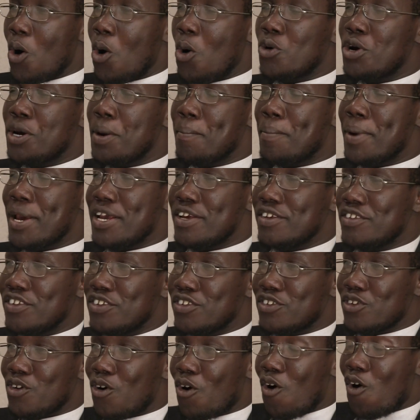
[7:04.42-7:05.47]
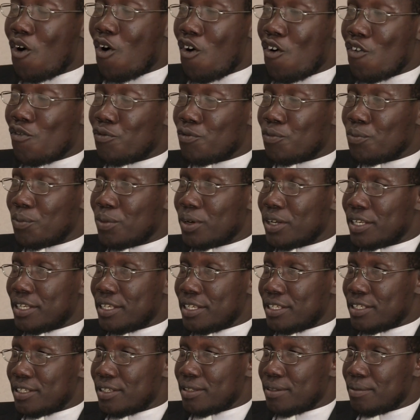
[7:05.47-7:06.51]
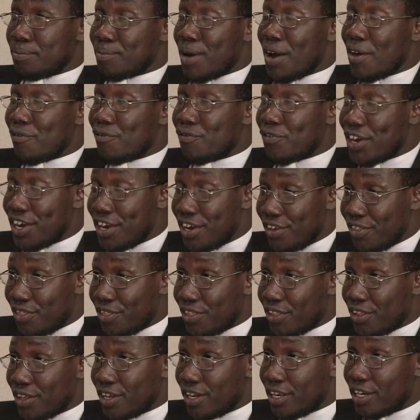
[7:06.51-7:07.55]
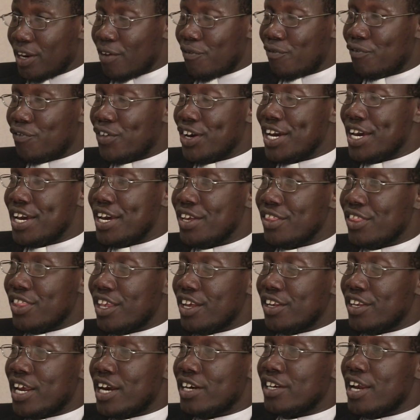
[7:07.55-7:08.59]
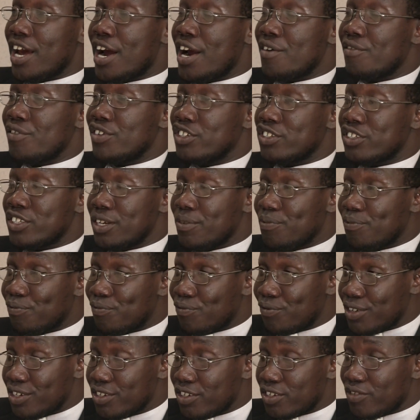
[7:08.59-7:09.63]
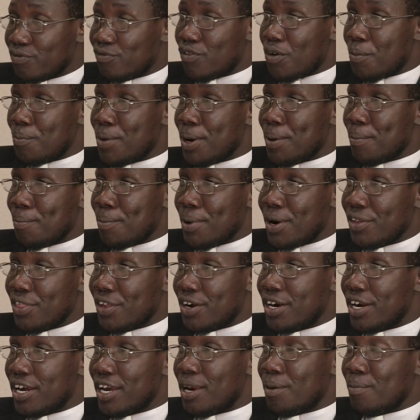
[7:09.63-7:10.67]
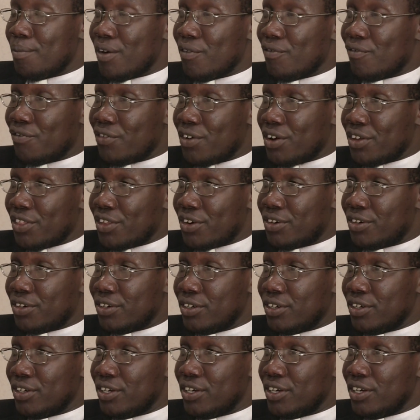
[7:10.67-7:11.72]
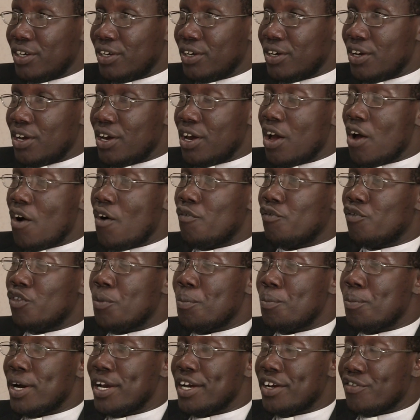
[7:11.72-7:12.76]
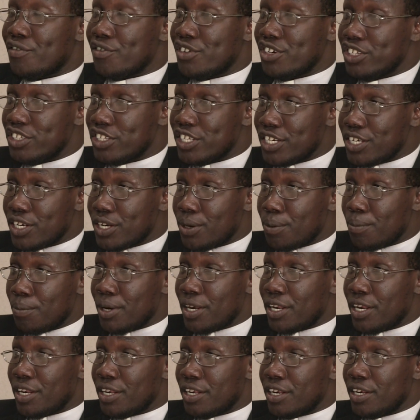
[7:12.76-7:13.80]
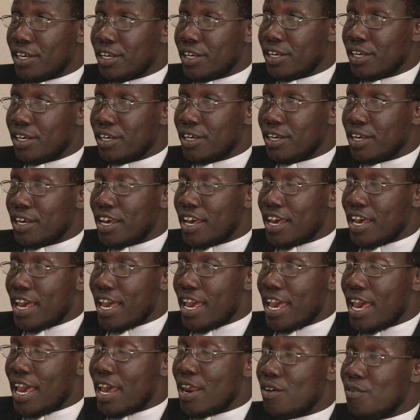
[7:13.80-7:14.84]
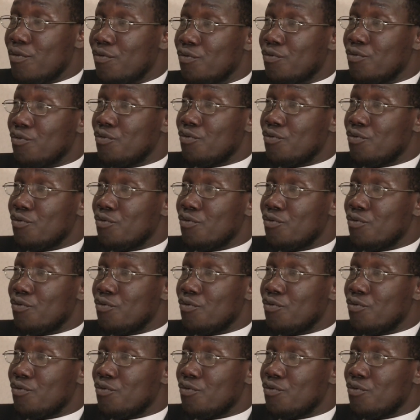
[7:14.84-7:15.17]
On the basis of my faith, the faith that I received first from my mother and my father, from my Christian community, and